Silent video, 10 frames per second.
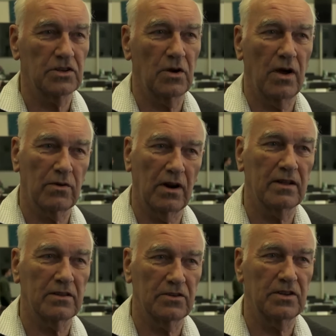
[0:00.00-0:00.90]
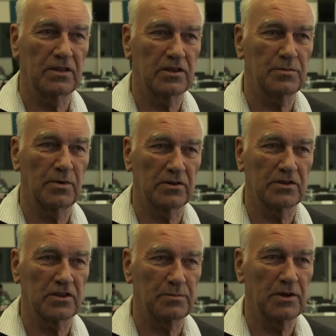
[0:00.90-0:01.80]
So I would like to see this
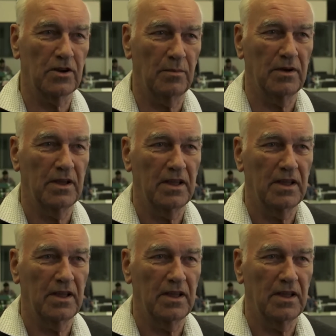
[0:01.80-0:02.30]
process become